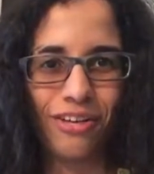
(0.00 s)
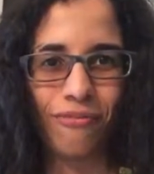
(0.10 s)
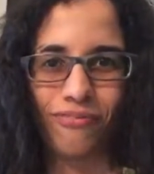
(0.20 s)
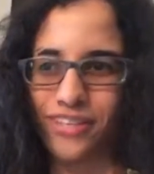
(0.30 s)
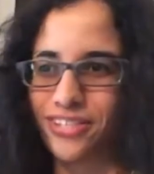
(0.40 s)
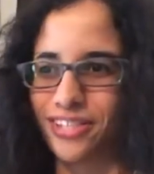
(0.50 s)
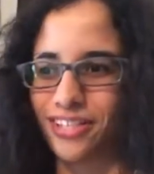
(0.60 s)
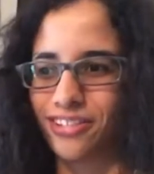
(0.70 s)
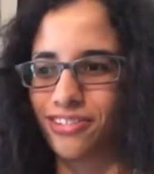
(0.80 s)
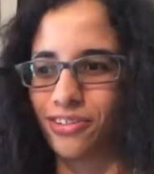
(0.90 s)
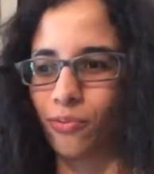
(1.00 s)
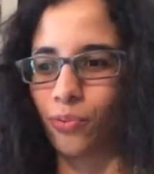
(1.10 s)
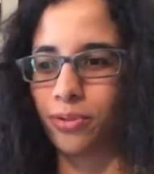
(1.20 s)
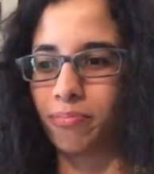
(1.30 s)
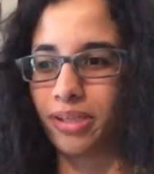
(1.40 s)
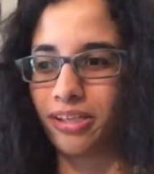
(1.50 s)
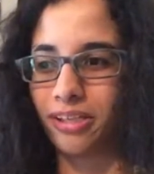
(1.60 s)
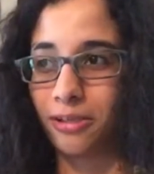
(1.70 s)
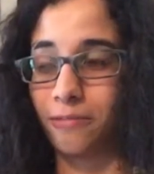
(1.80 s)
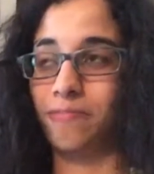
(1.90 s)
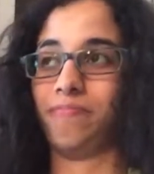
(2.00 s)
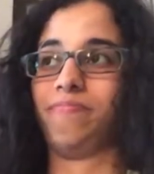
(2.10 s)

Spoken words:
visits would be